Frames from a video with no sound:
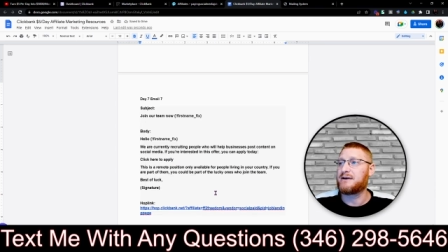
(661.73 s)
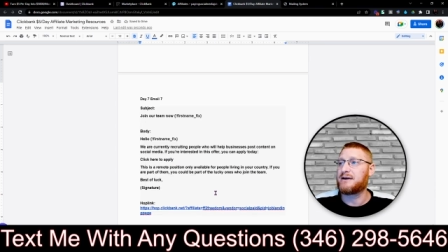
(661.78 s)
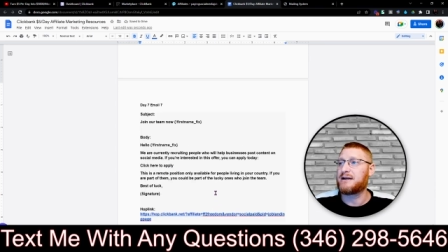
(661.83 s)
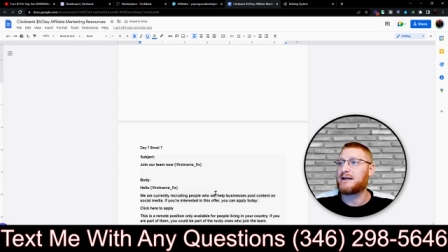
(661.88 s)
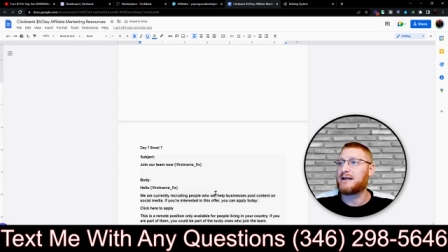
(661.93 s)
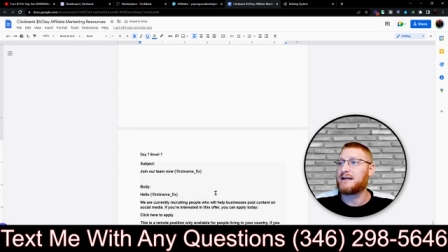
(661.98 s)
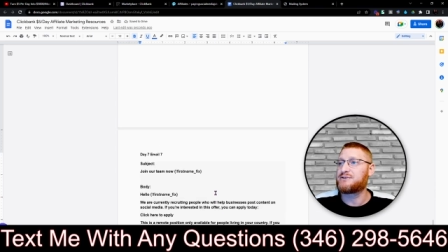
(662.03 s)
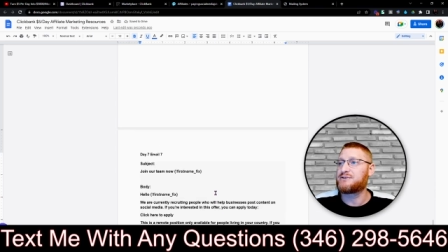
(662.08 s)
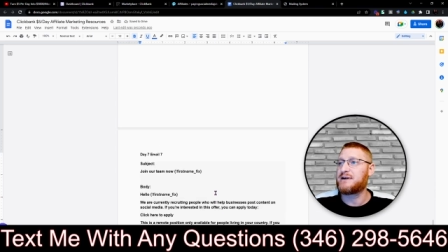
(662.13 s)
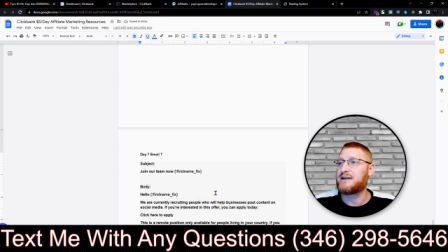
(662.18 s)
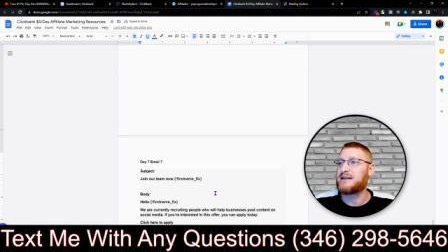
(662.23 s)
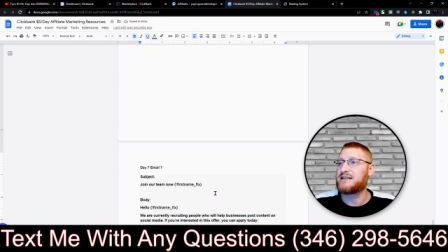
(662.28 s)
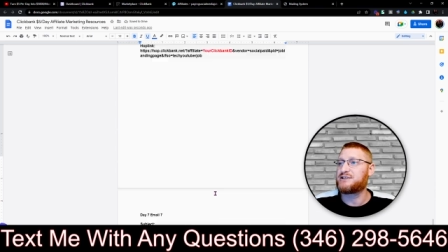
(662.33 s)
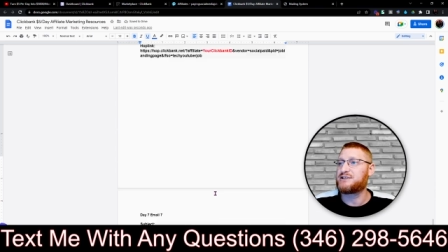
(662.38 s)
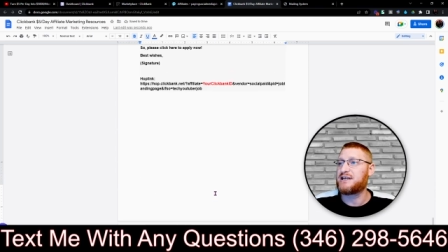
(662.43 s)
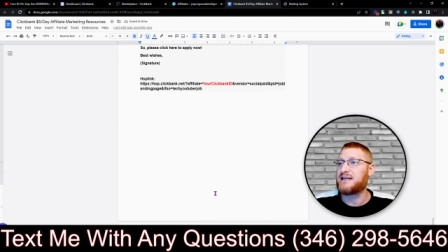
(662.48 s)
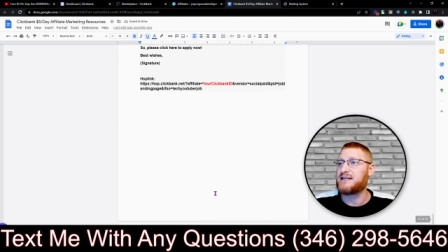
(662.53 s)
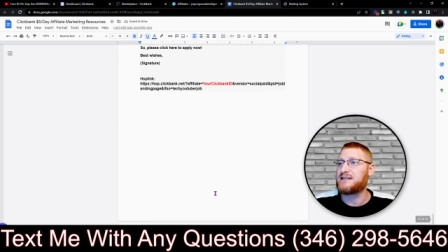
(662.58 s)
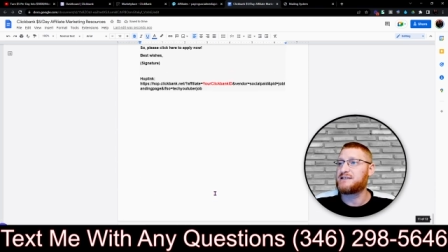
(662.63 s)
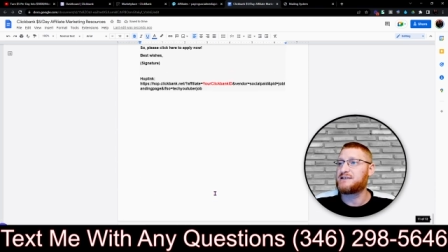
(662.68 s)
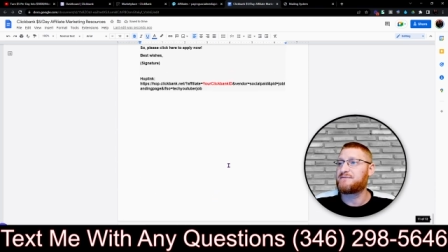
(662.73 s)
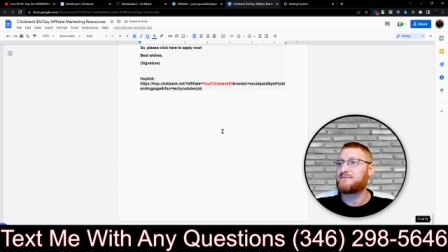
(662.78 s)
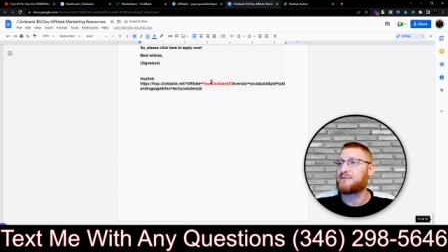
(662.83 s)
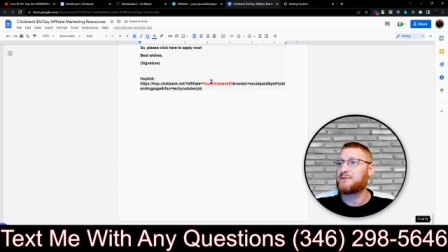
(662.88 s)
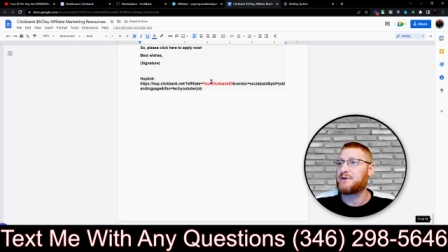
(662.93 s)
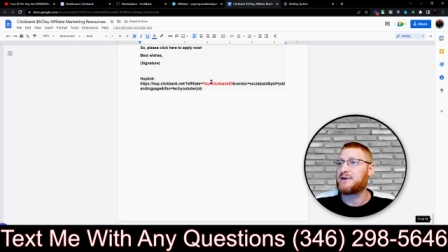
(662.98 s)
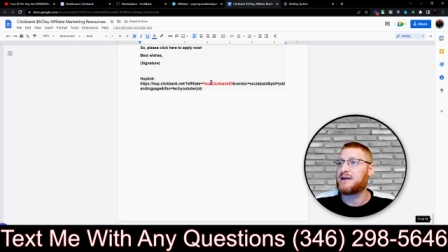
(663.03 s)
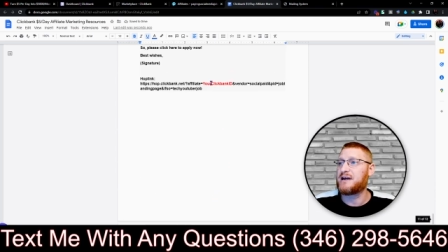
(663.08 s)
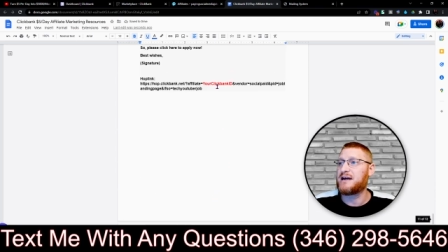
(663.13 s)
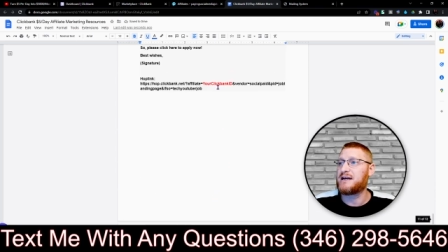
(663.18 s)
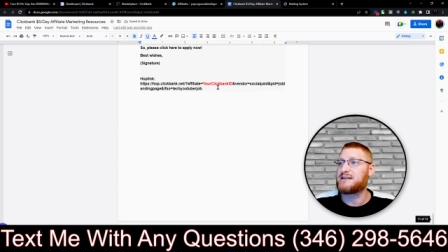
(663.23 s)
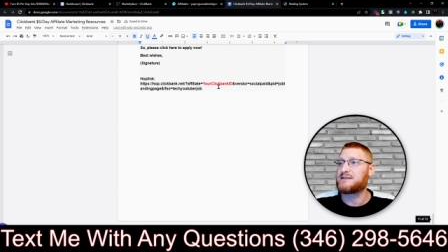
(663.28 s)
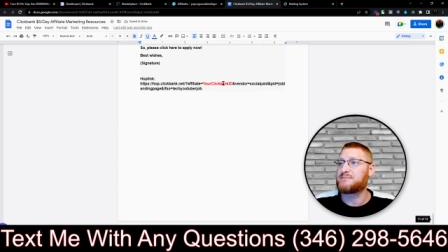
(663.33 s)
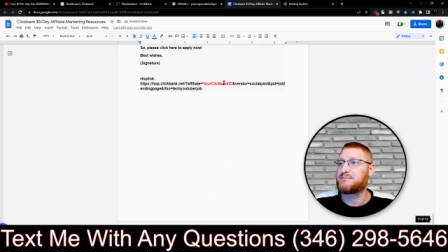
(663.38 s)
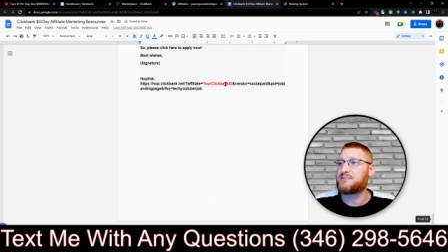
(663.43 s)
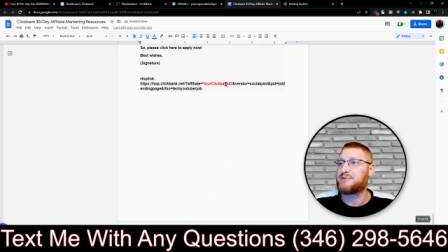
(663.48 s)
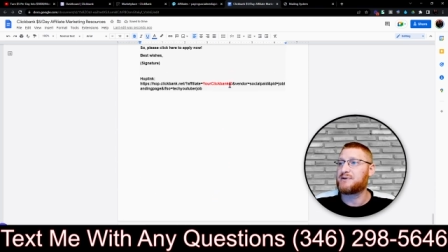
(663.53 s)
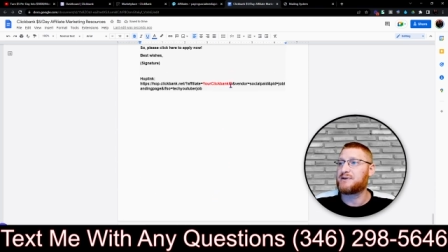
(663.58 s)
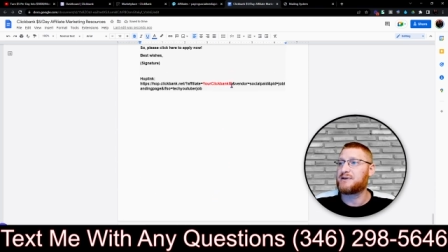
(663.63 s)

And I try to change it for you guys and put